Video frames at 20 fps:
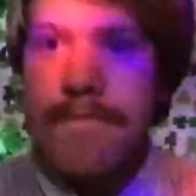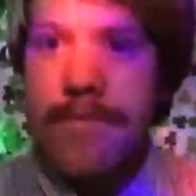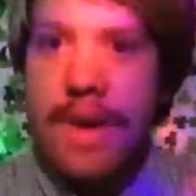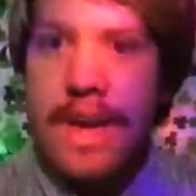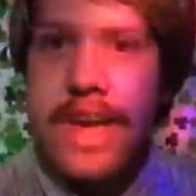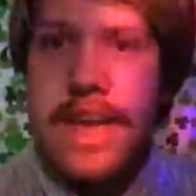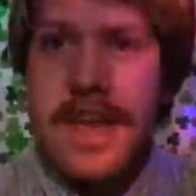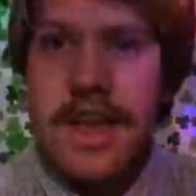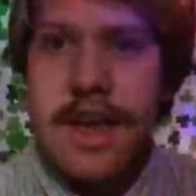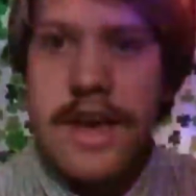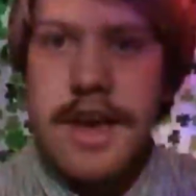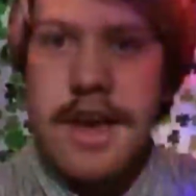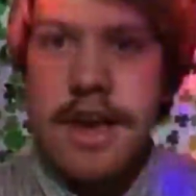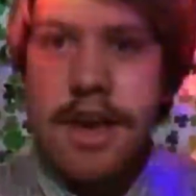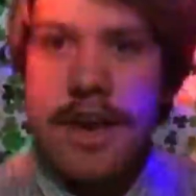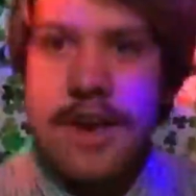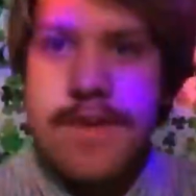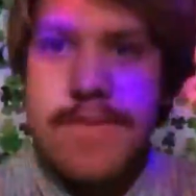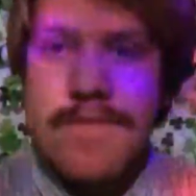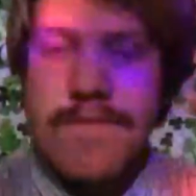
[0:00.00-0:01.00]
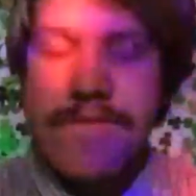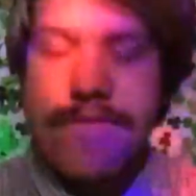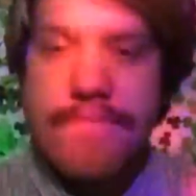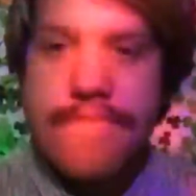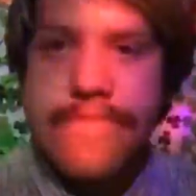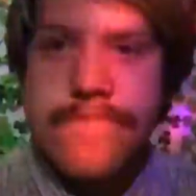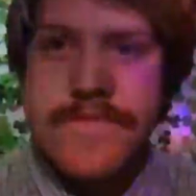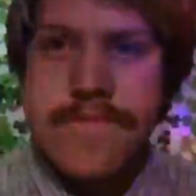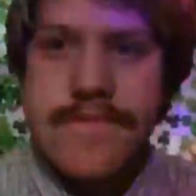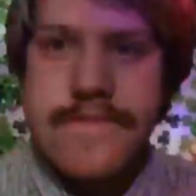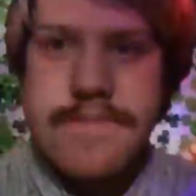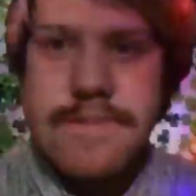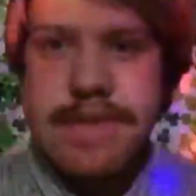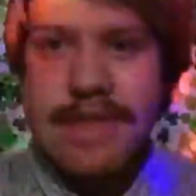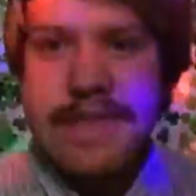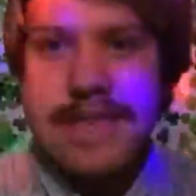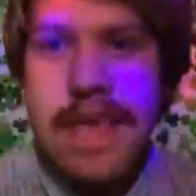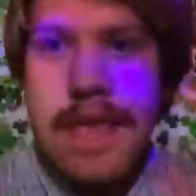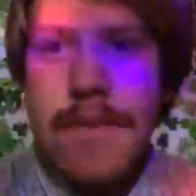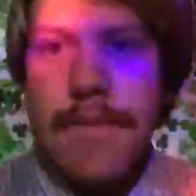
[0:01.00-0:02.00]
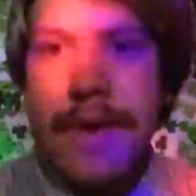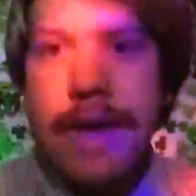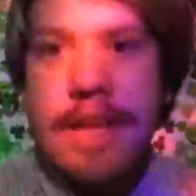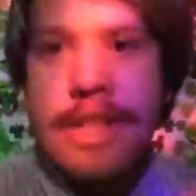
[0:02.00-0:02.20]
my actual St.